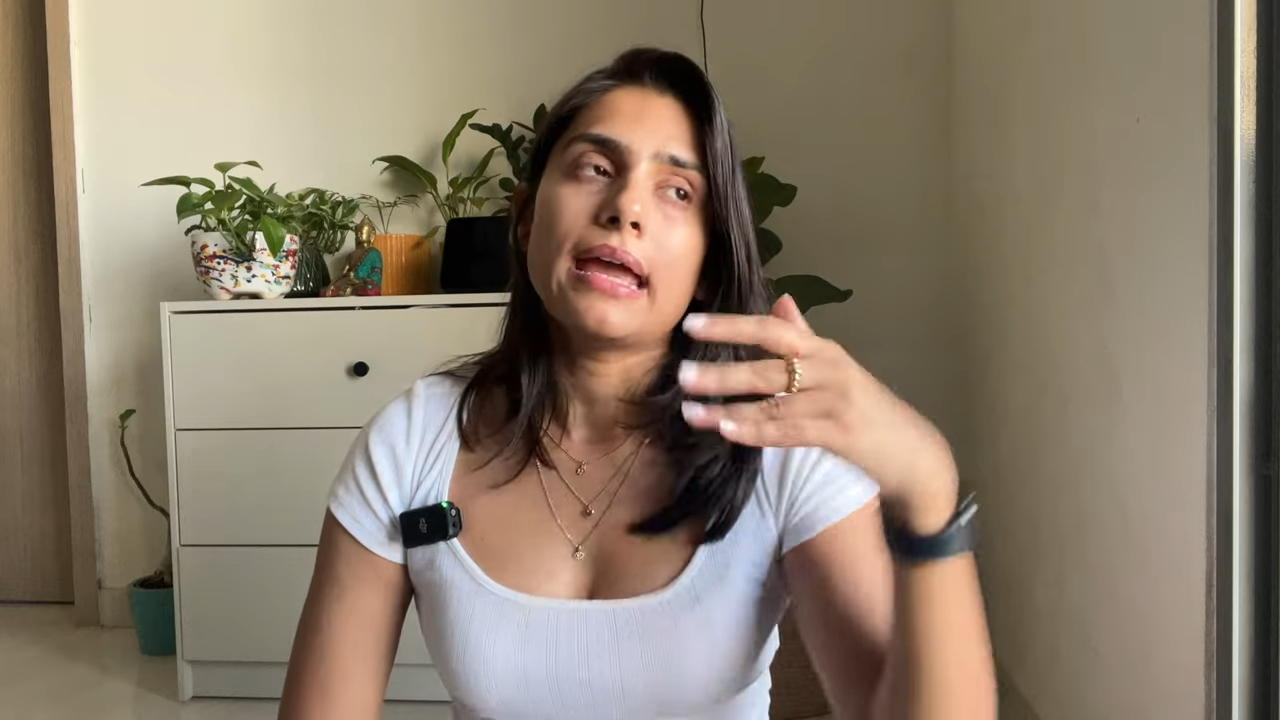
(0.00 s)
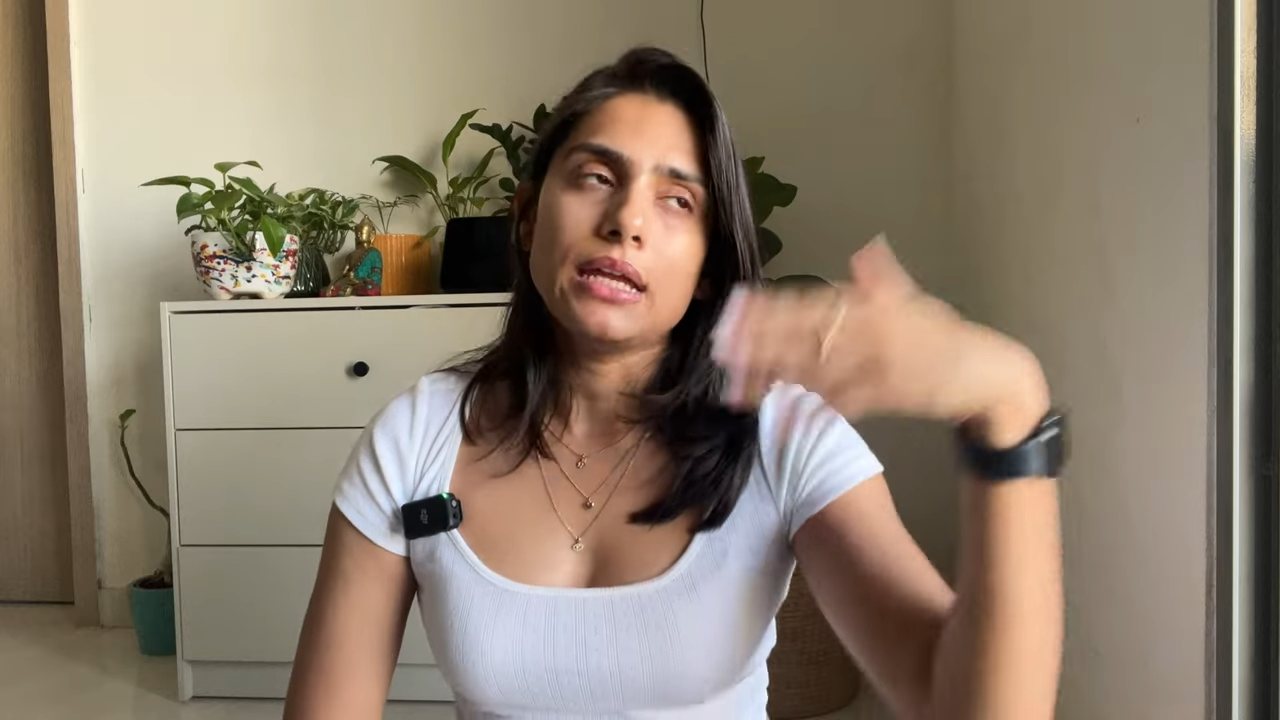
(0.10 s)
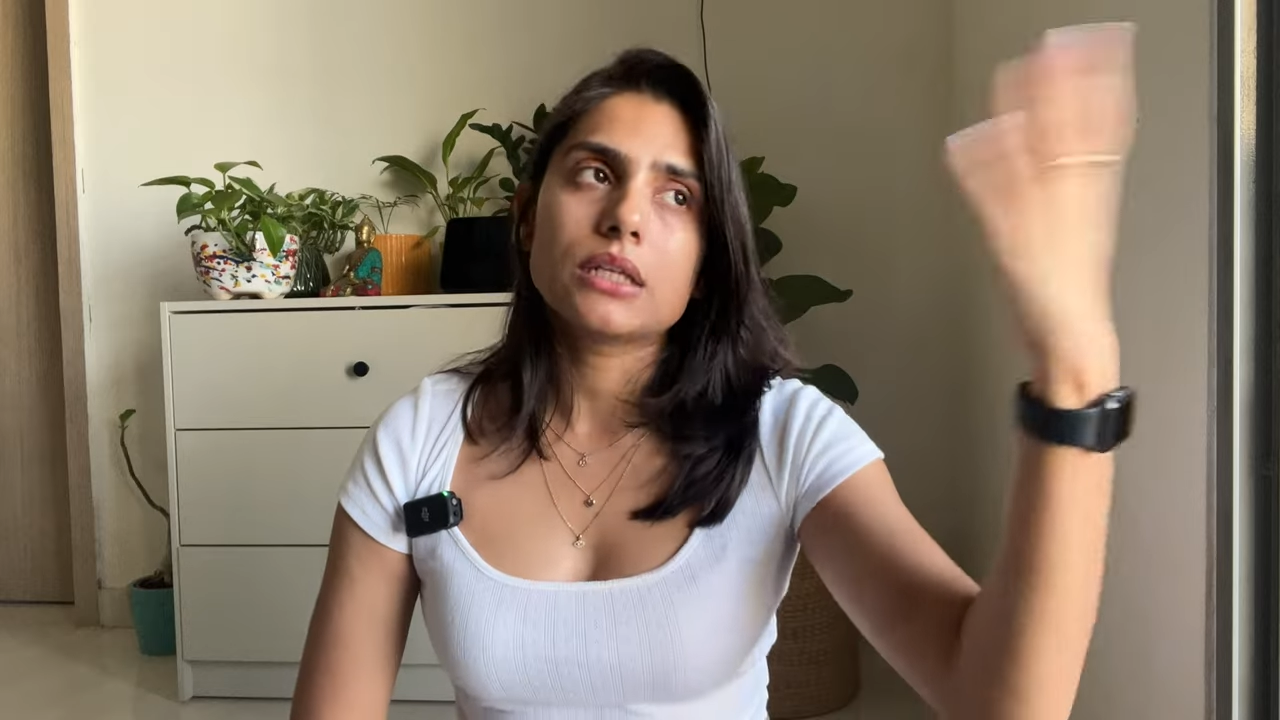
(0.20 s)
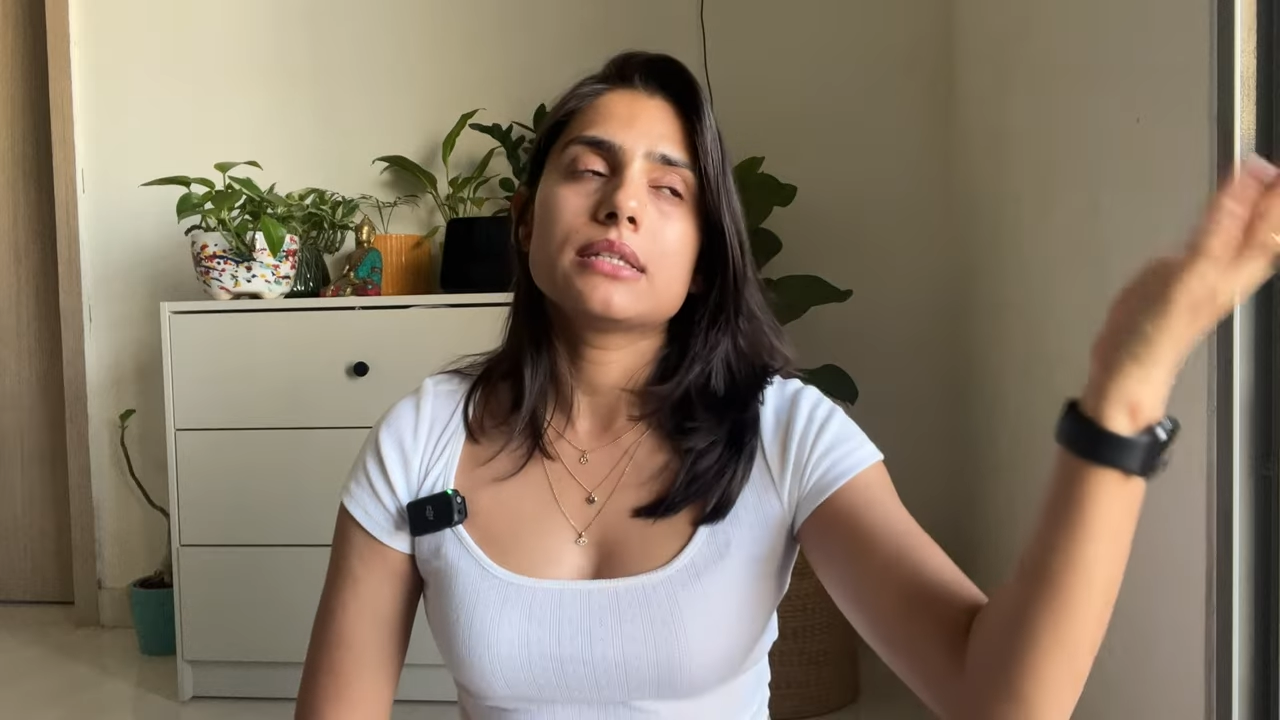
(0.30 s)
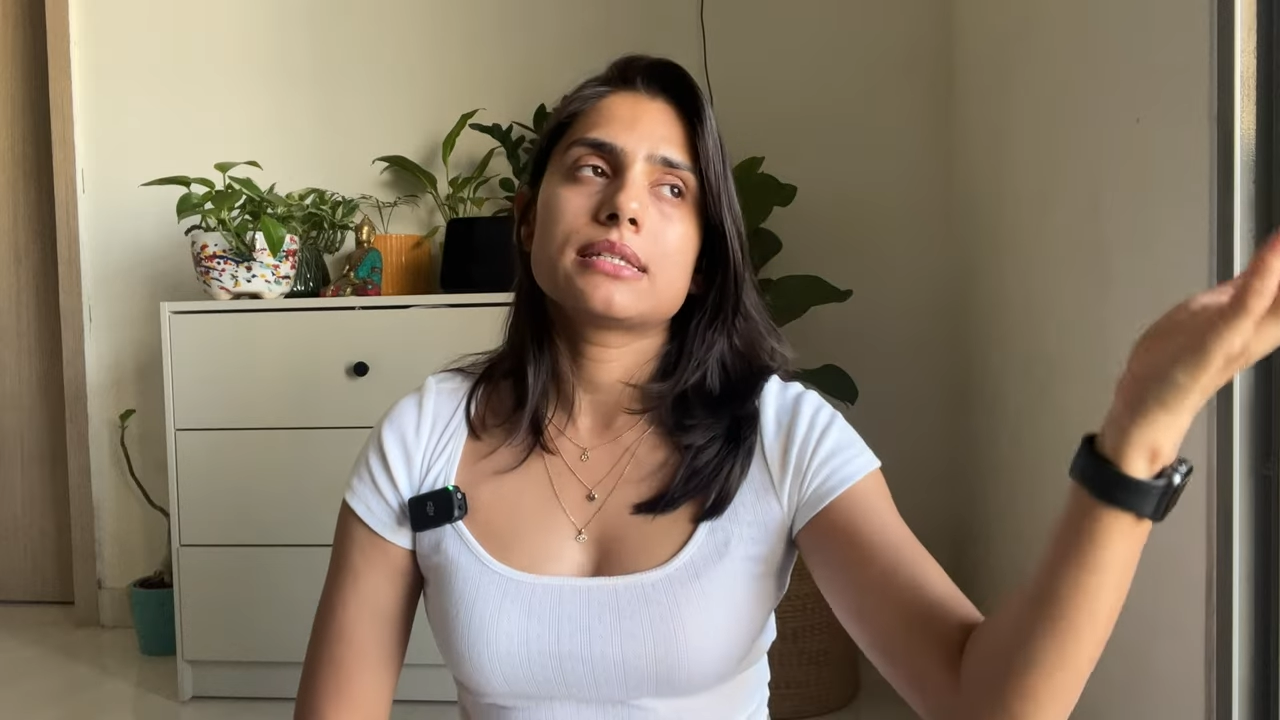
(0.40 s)

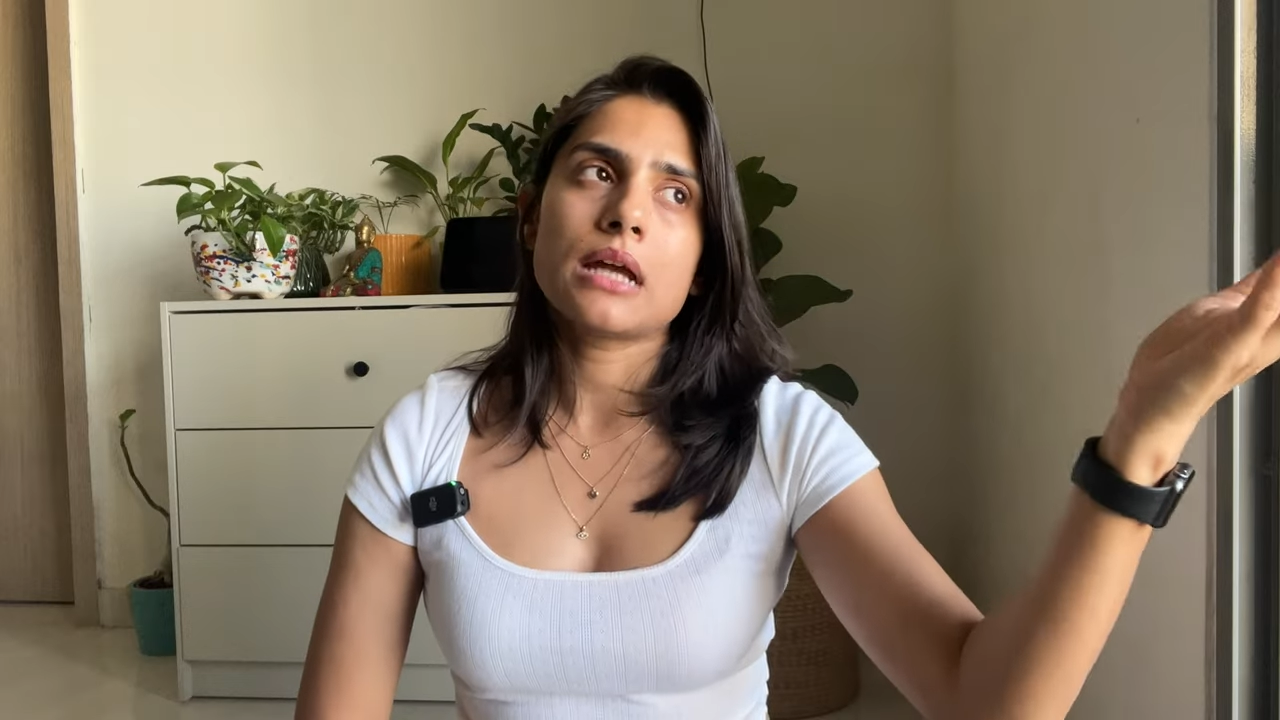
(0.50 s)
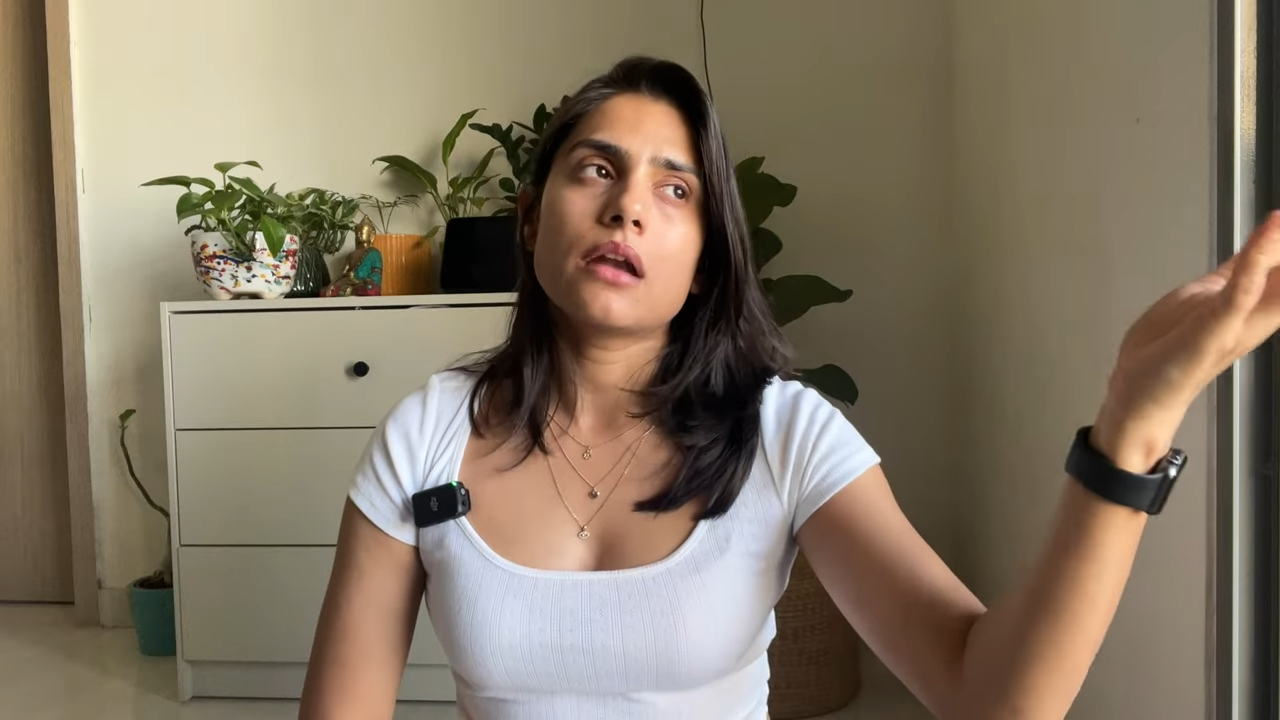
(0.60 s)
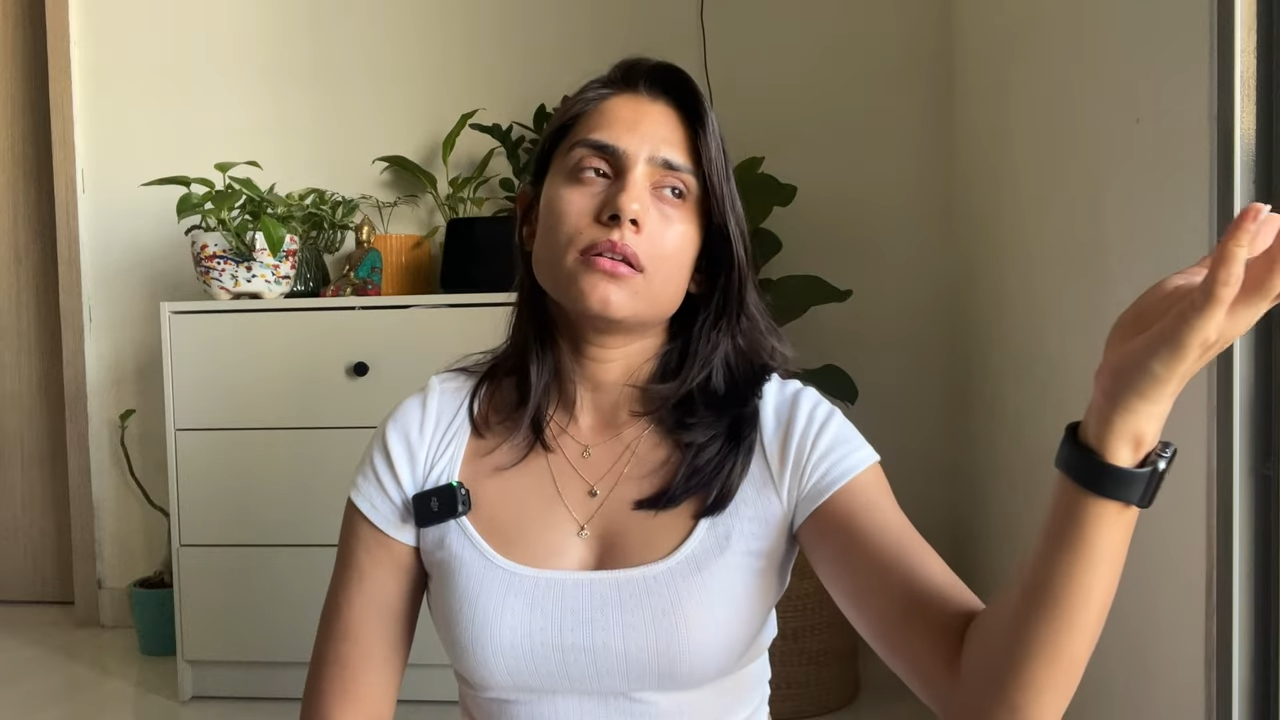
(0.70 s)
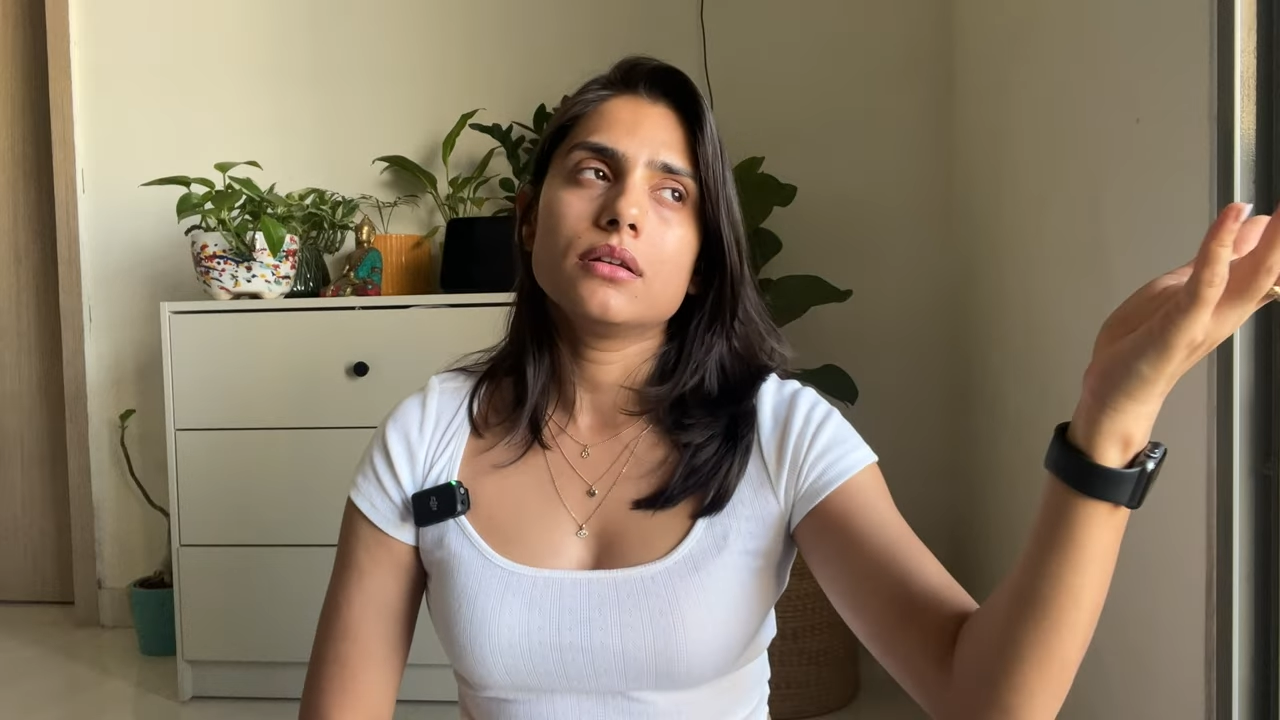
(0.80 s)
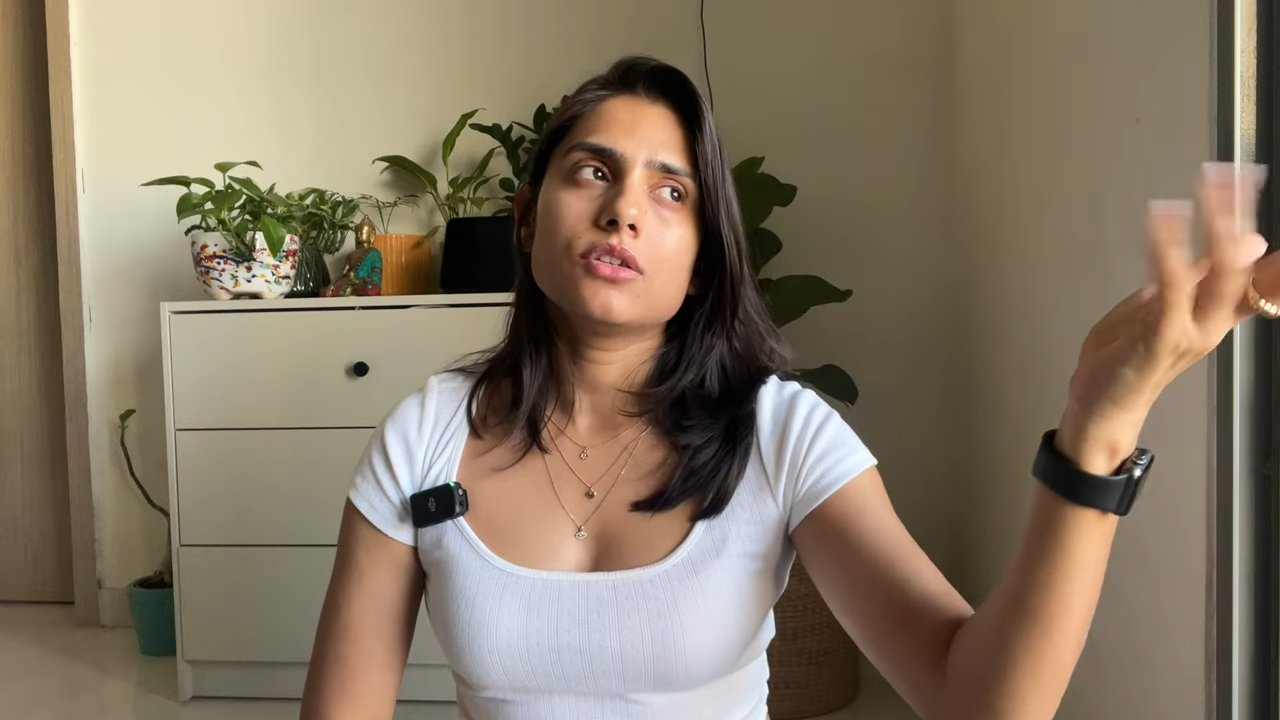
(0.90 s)
It
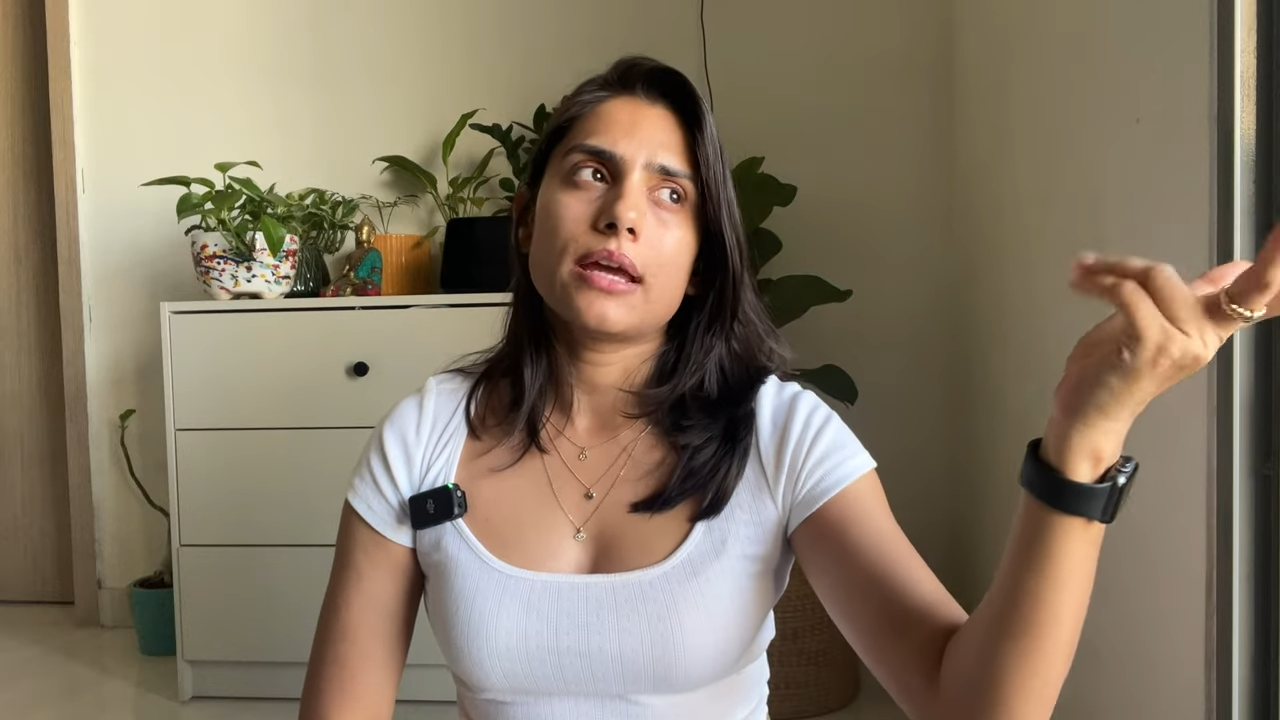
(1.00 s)
started in,